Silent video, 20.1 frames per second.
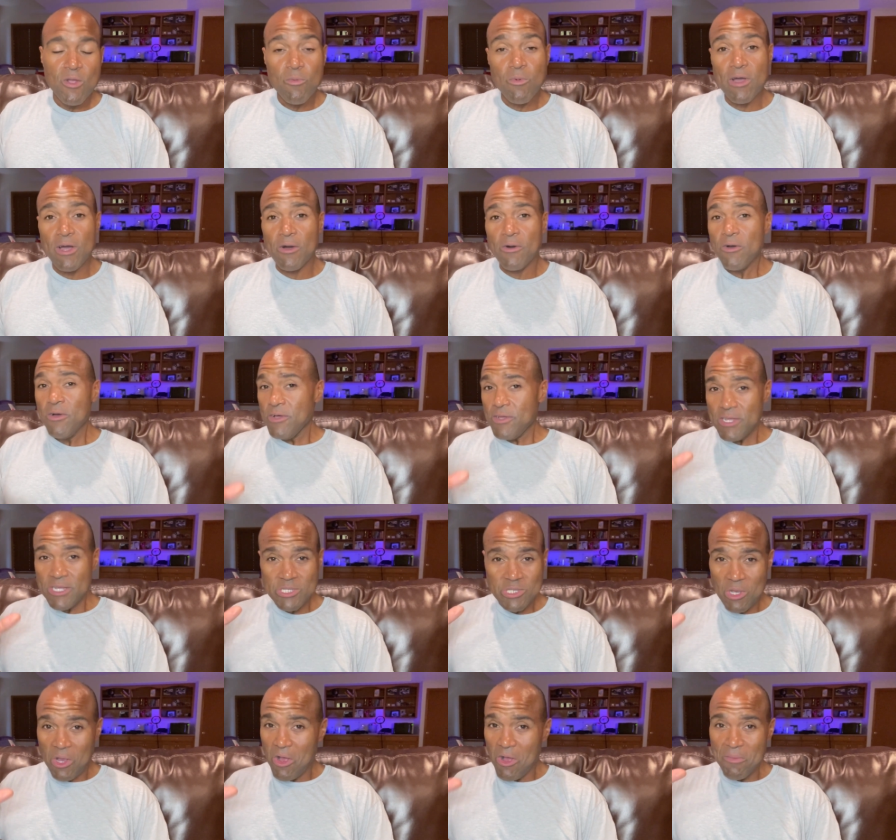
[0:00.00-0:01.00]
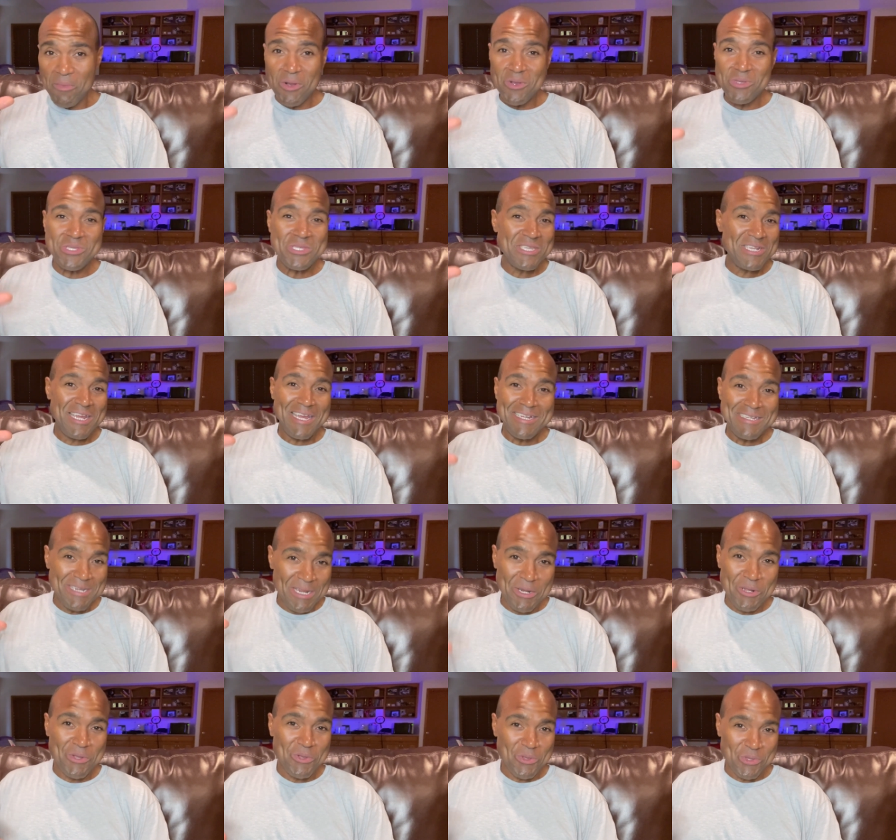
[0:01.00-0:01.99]
Well, it's almost an
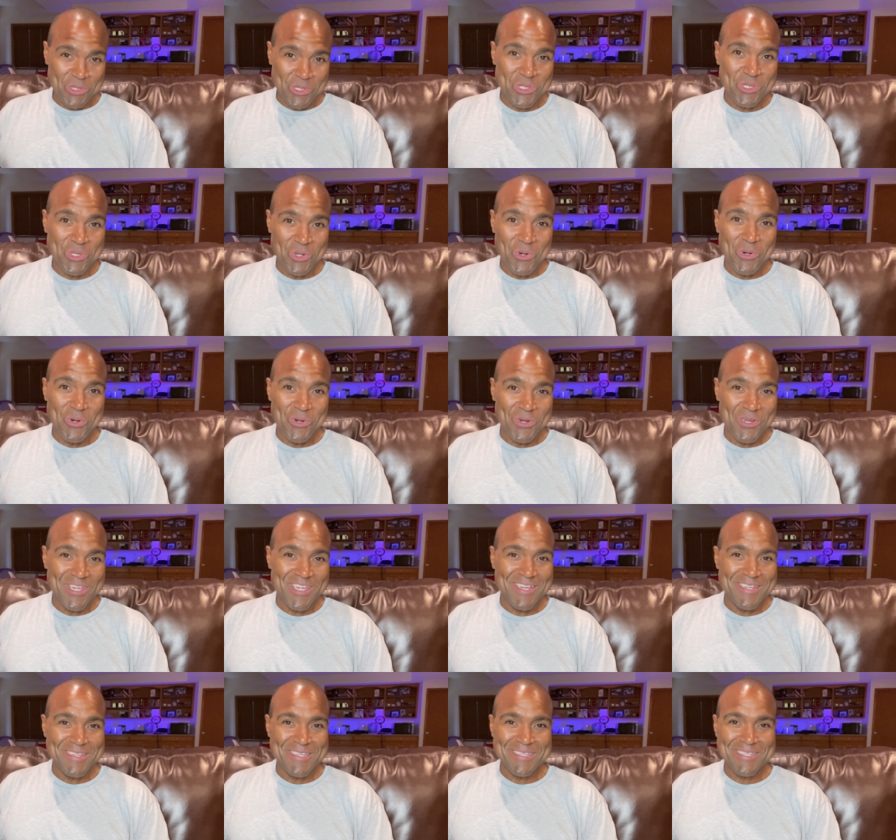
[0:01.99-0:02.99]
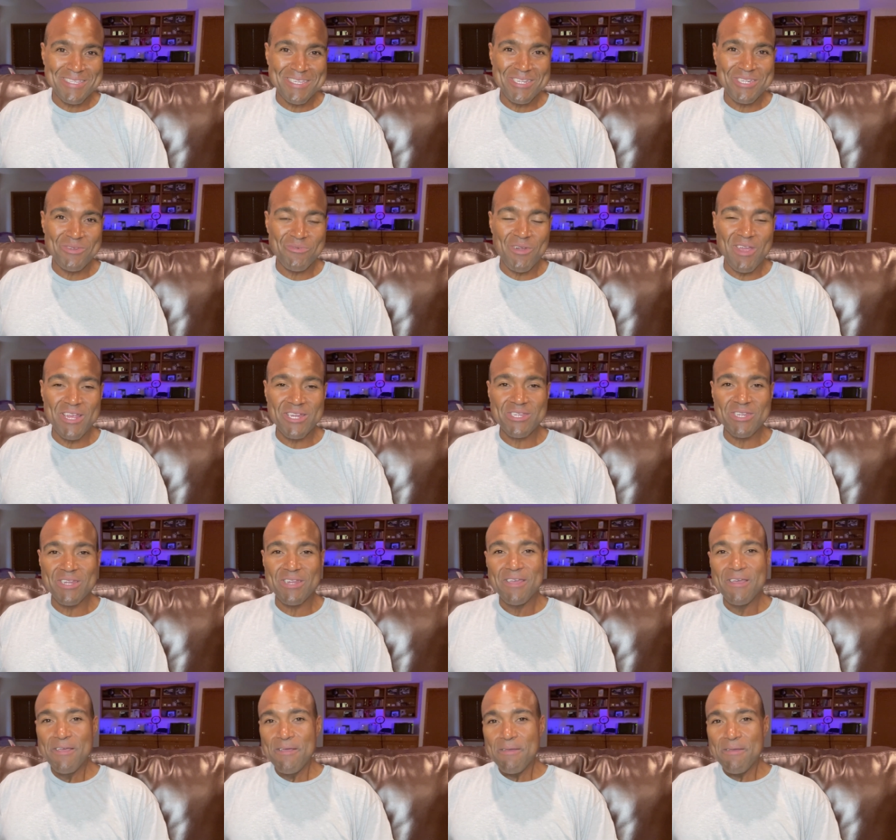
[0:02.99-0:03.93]
identical story in this situation.